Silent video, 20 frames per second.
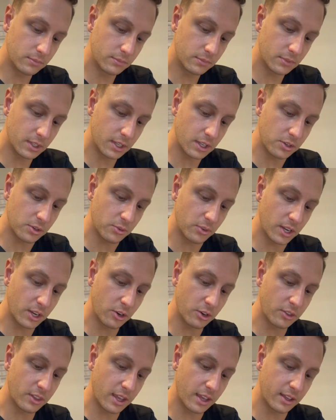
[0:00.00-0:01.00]
and you
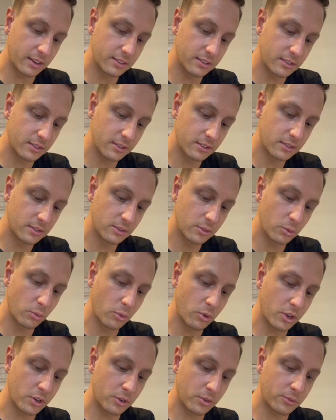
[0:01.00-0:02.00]
hear that
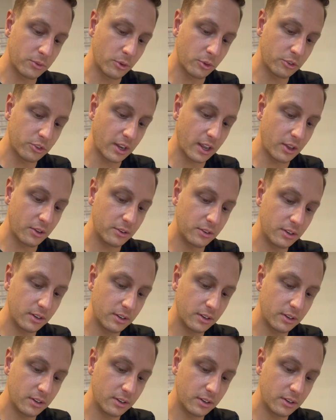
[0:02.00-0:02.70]
wonderful sound.